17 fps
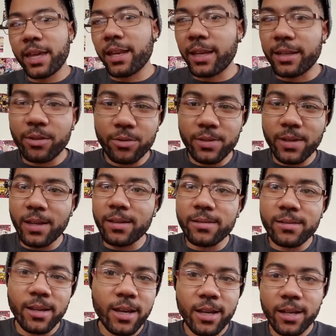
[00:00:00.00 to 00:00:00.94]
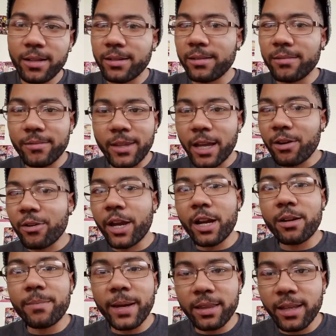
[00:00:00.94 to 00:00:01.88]
Like, those things, they don't care
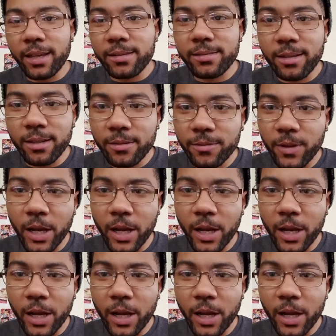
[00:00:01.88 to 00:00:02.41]
about that stuff.